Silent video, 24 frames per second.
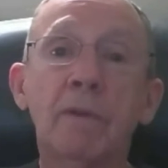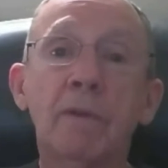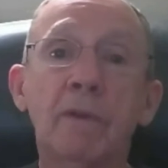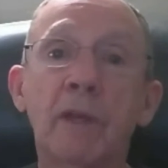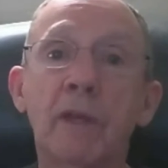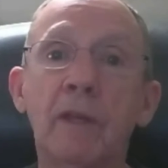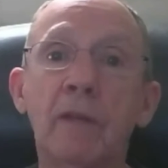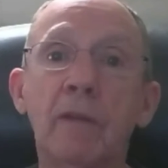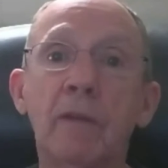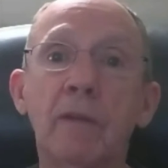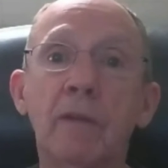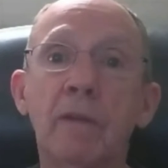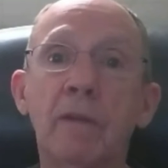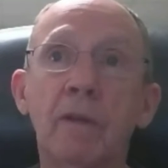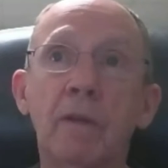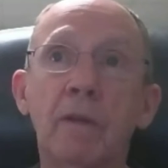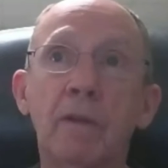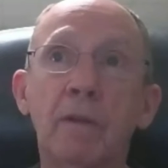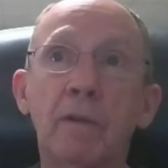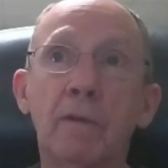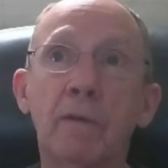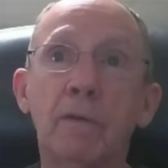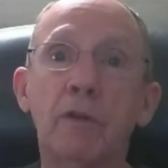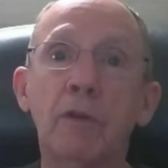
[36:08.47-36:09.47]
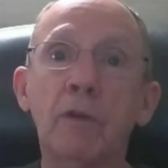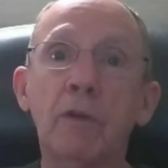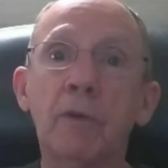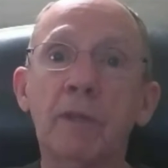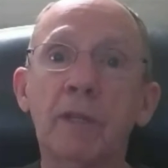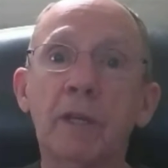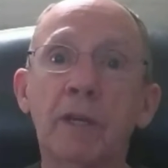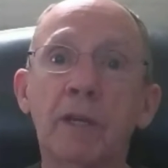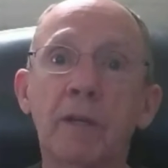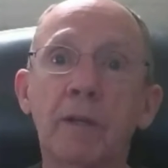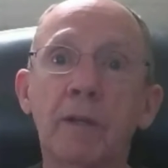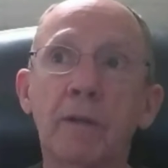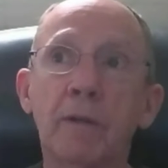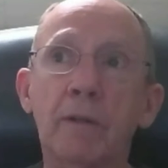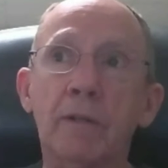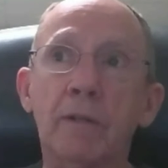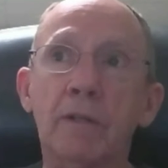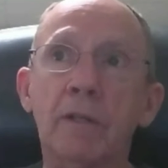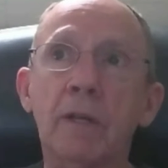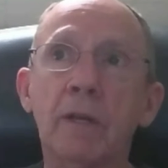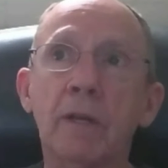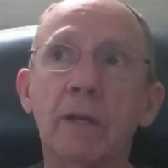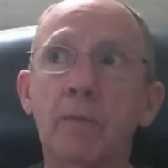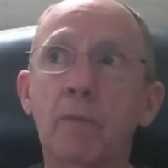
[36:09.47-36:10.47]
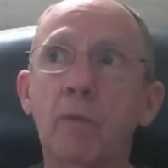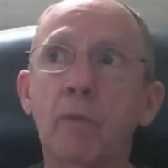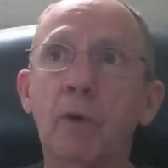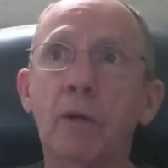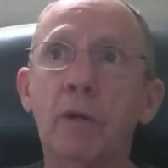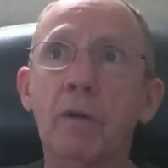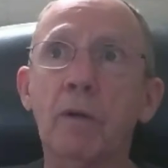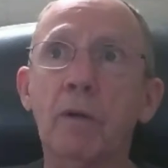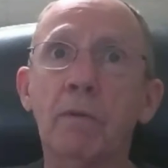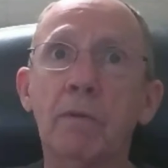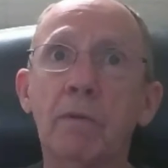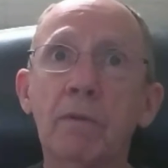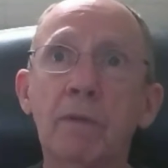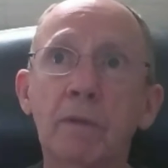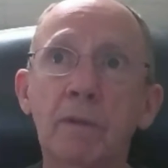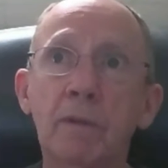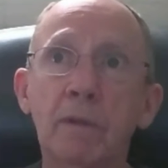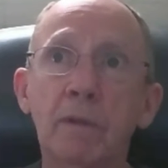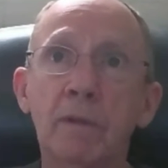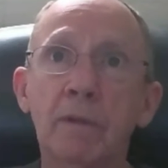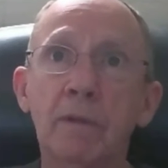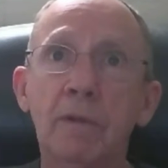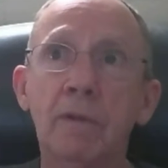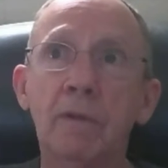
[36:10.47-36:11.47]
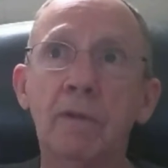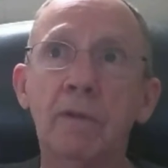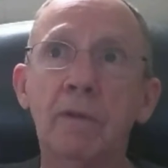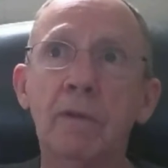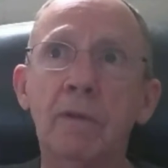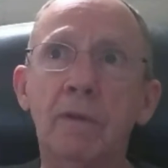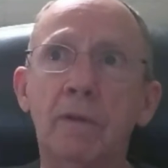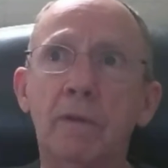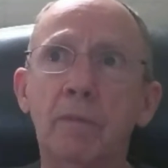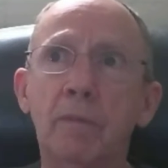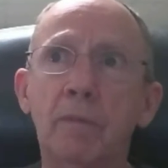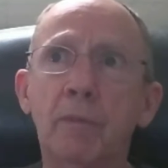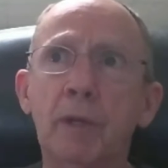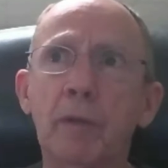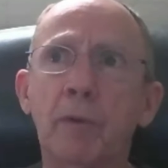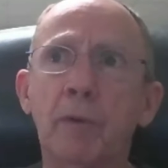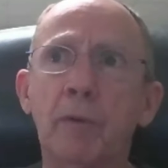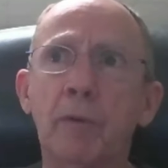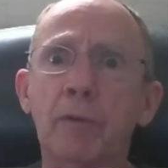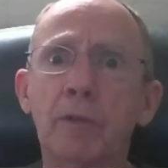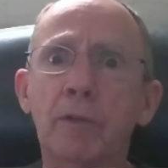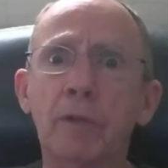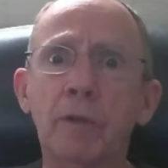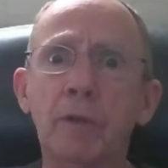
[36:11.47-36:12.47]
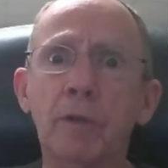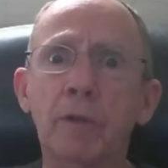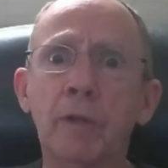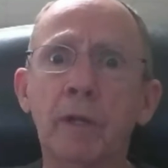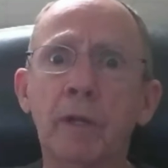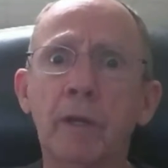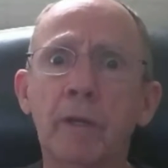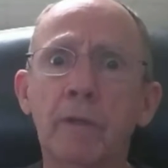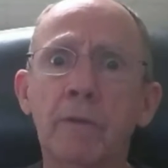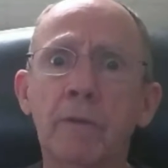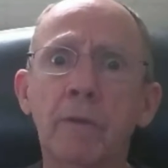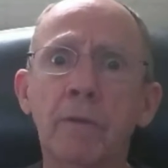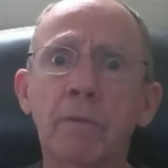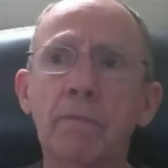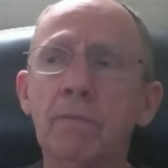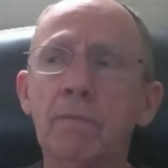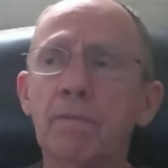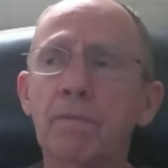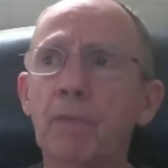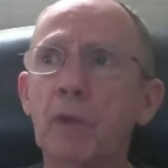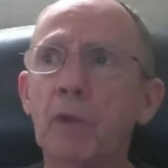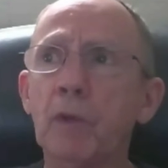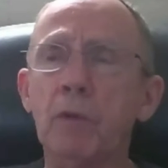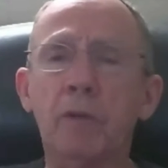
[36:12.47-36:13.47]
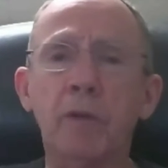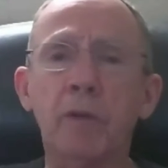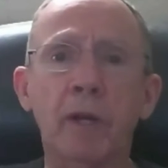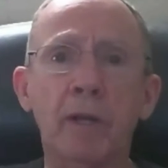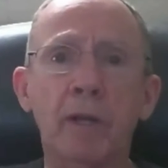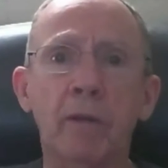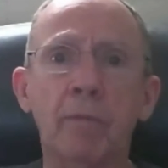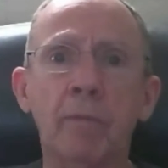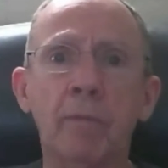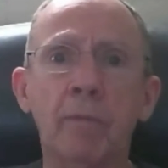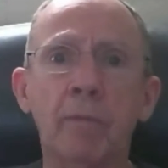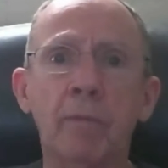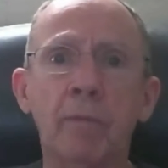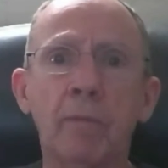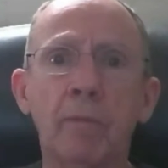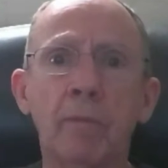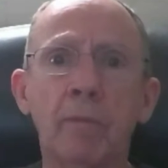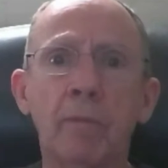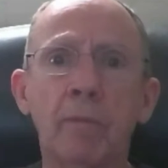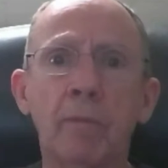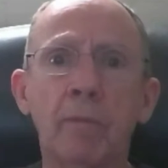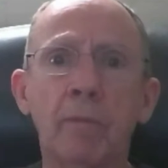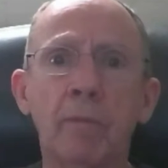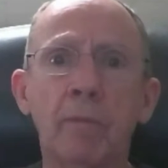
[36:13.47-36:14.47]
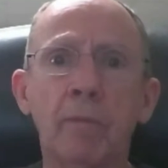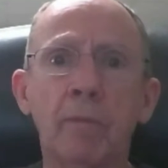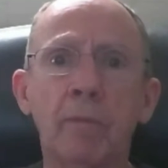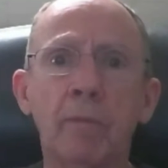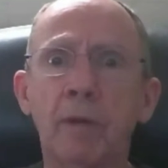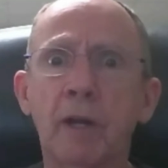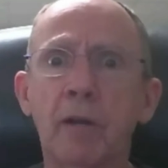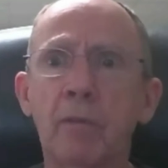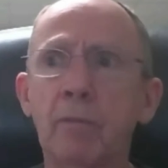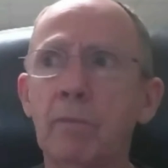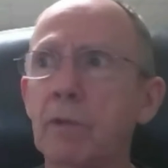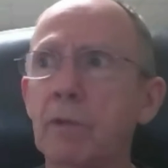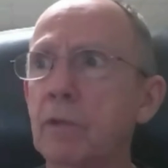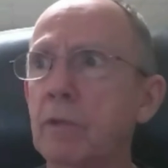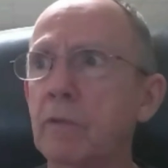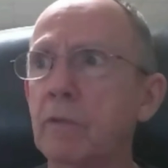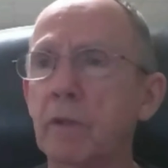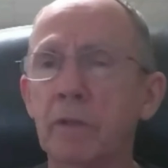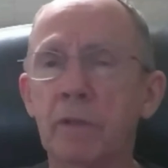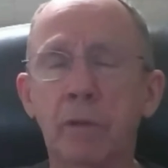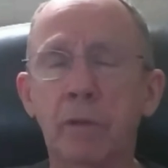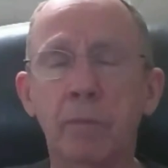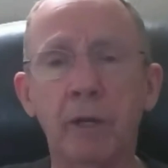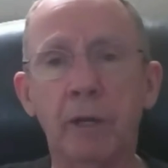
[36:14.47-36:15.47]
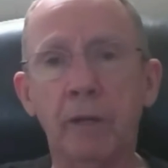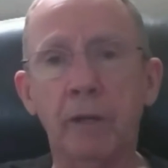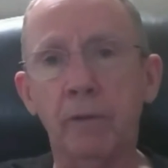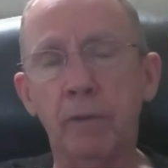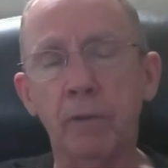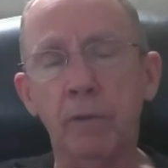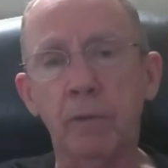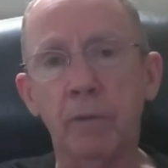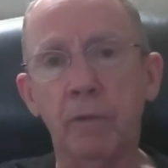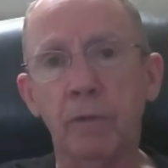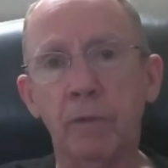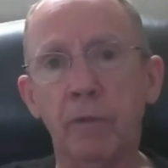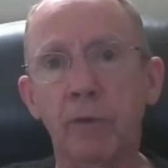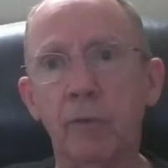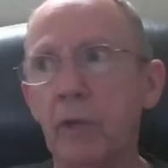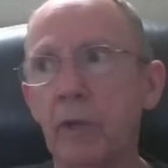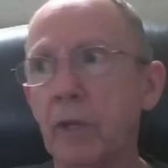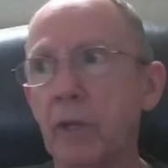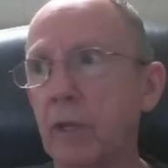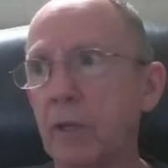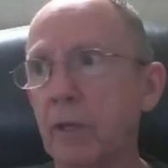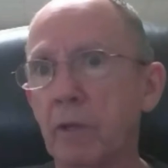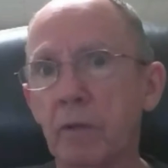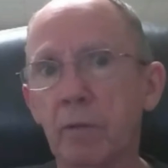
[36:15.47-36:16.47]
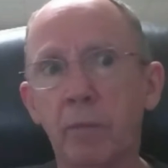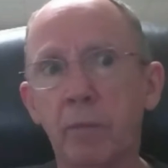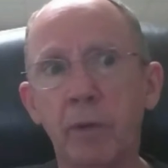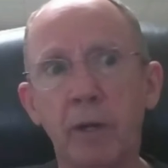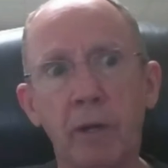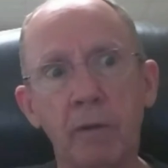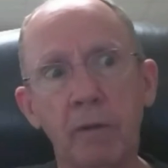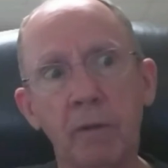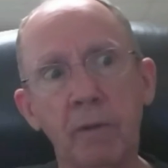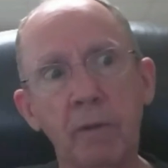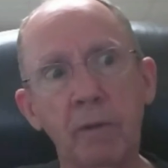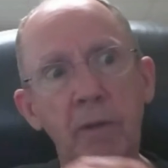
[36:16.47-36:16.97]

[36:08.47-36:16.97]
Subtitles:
And you're doing that all the time while, people are shooting at you. You're trying to make decisions about moving, about throwing a grenade, about,